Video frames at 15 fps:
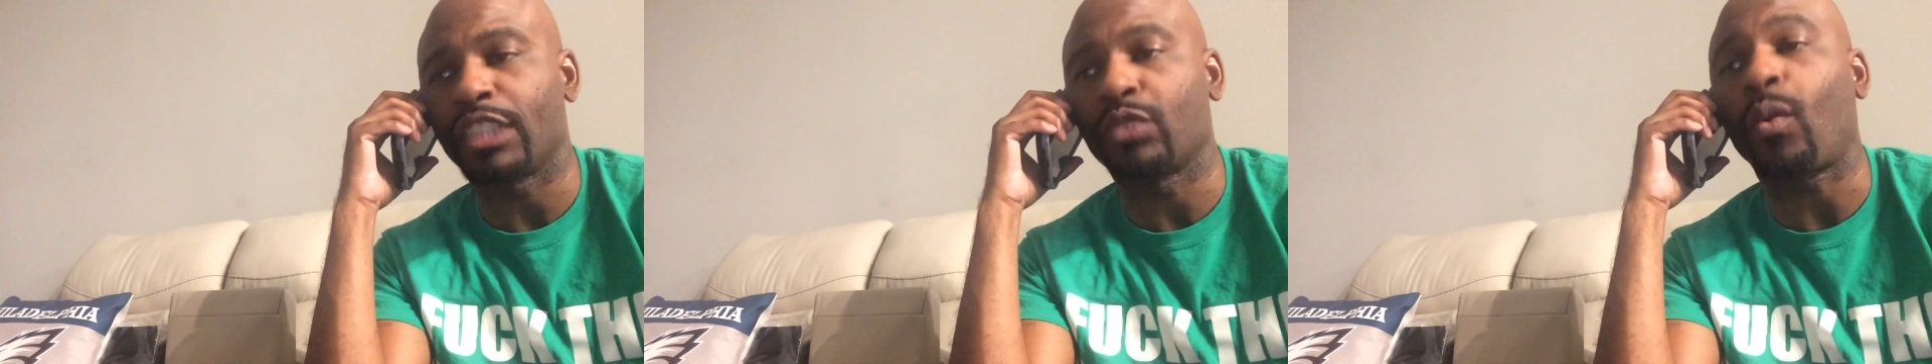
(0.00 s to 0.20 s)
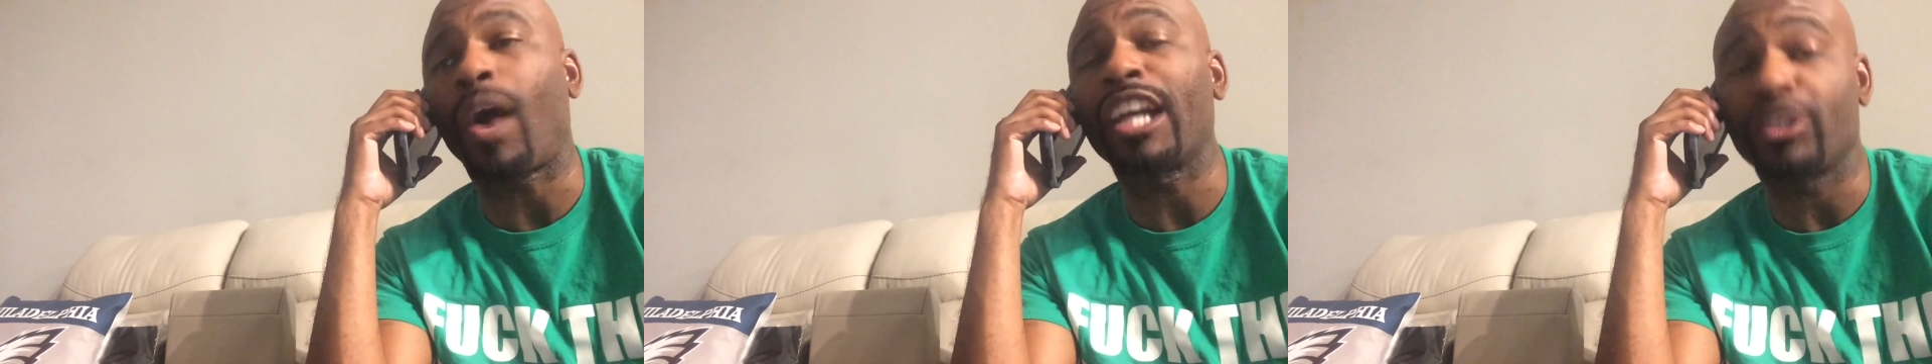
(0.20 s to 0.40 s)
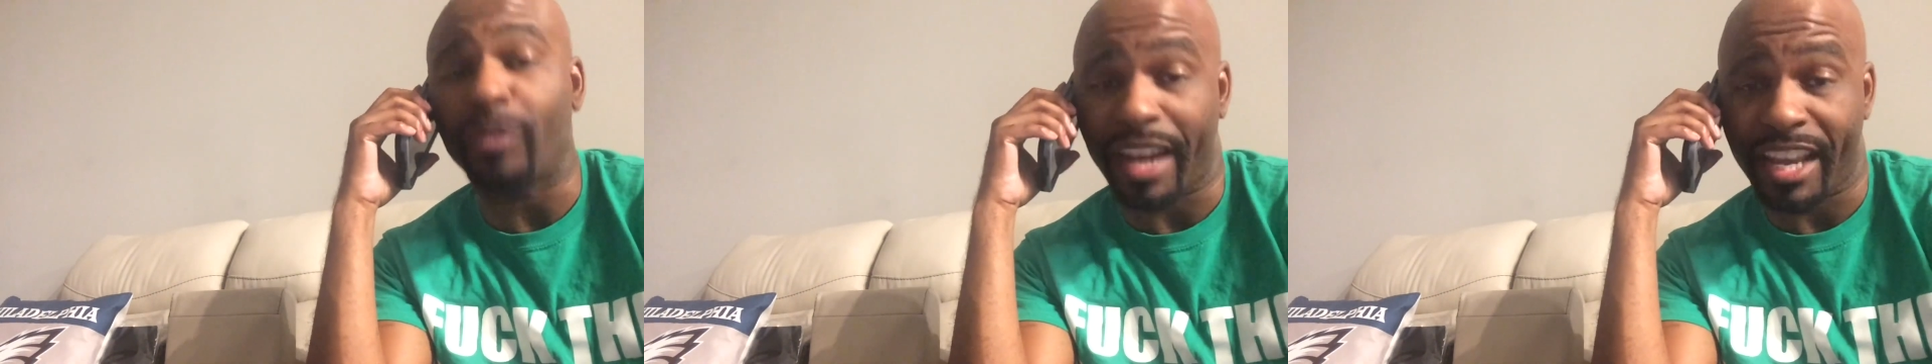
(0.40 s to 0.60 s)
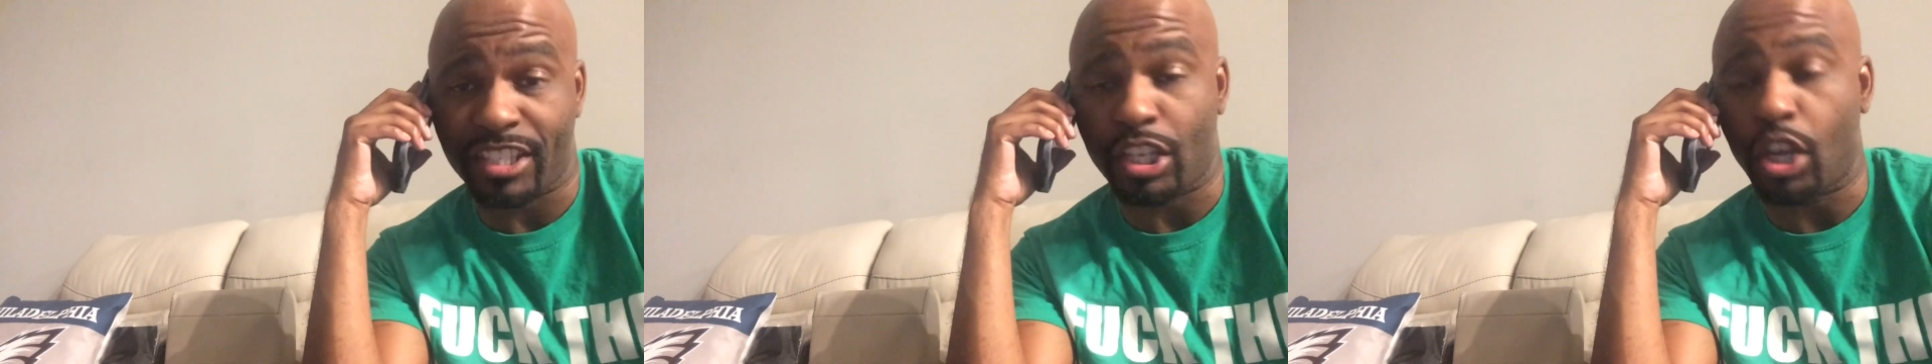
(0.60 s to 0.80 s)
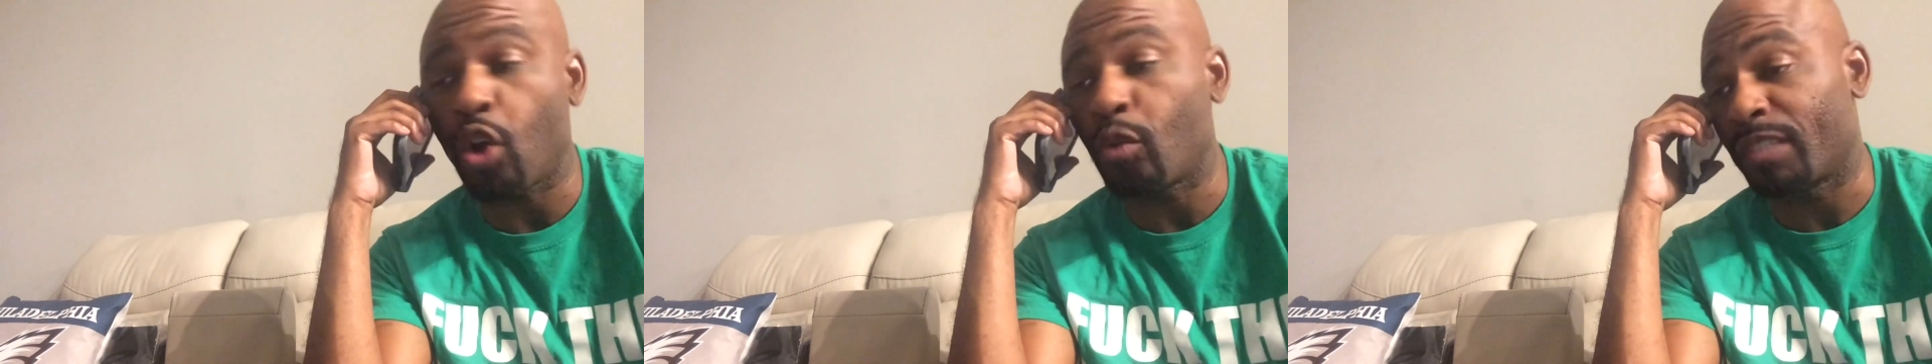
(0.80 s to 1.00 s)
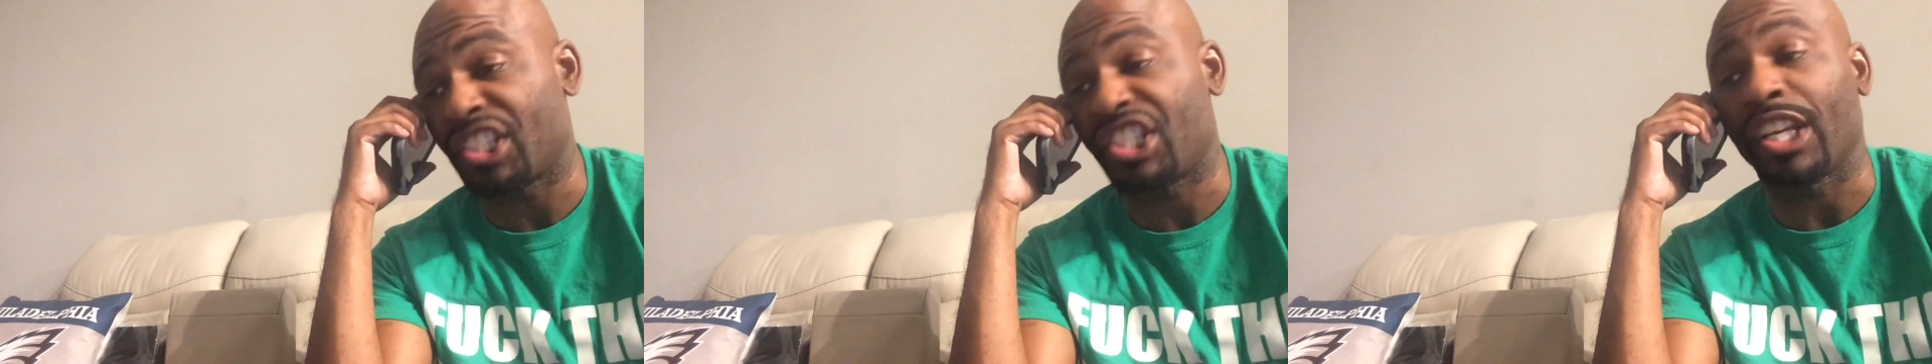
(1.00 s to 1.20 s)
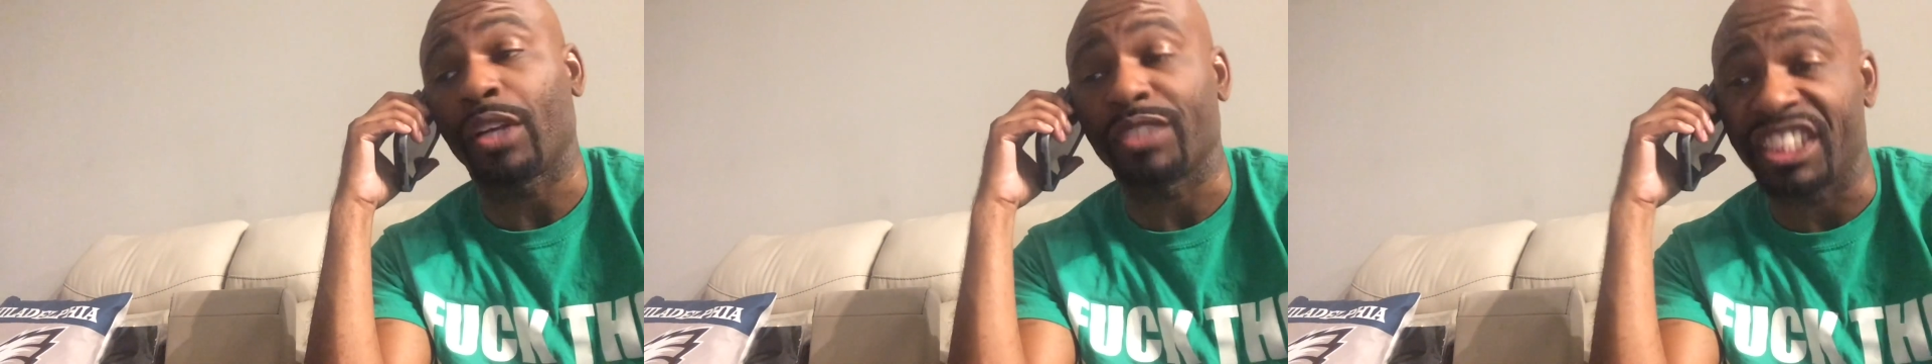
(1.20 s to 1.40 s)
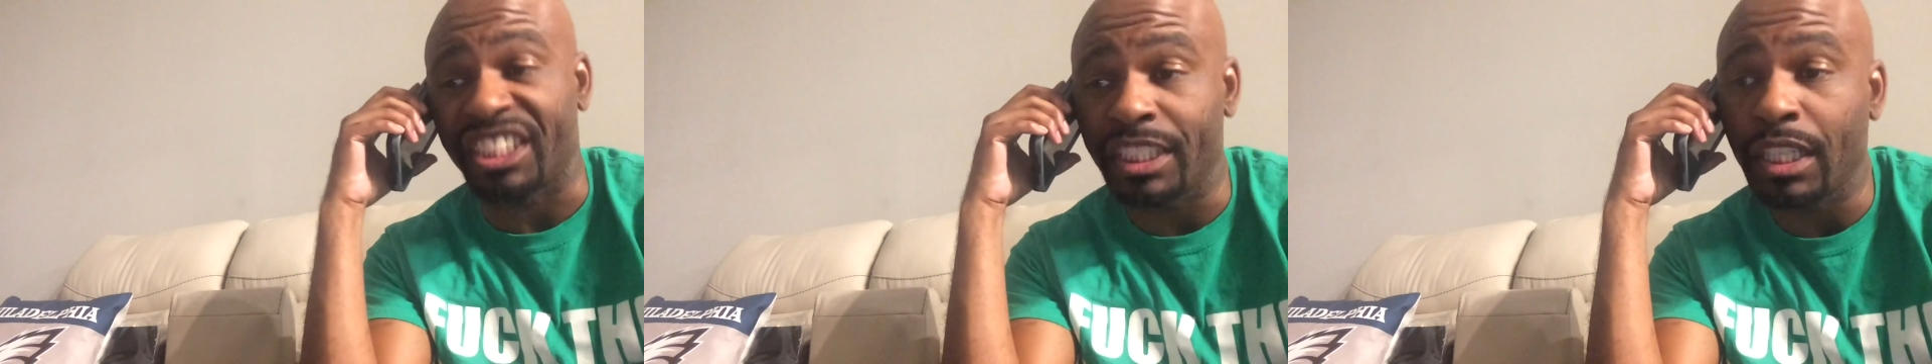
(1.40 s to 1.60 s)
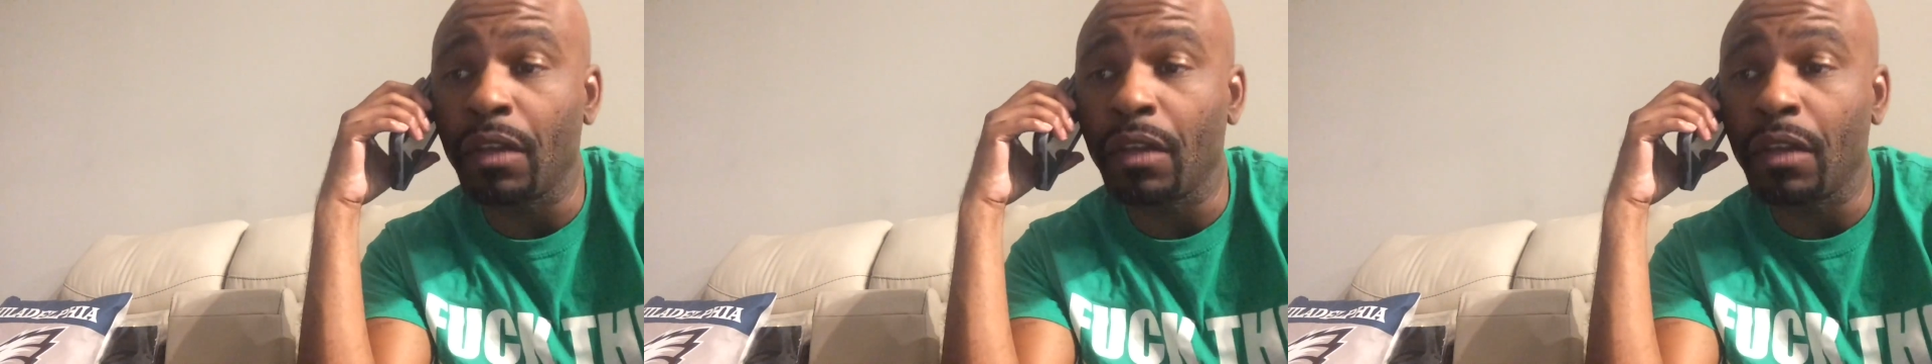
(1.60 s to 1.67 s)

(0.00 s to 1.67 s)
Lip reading: as wash rags at homeless shelters.